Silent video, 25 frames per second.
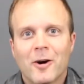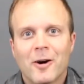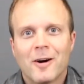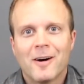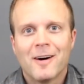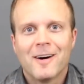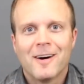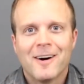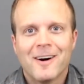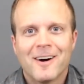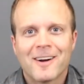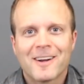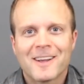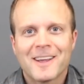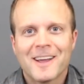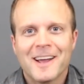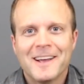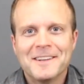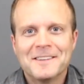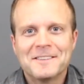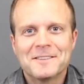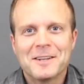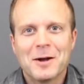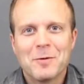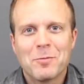Okay,
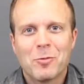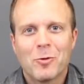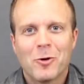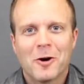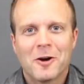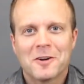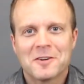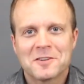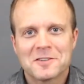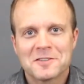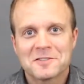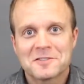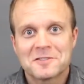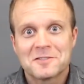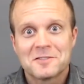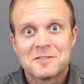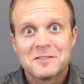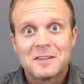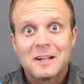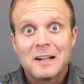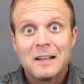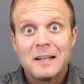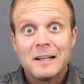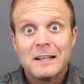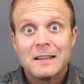step one is
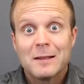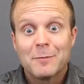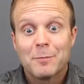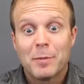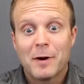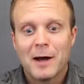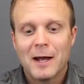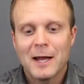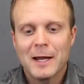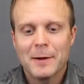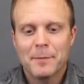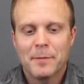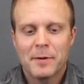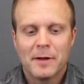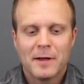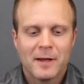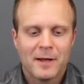clean the pipe.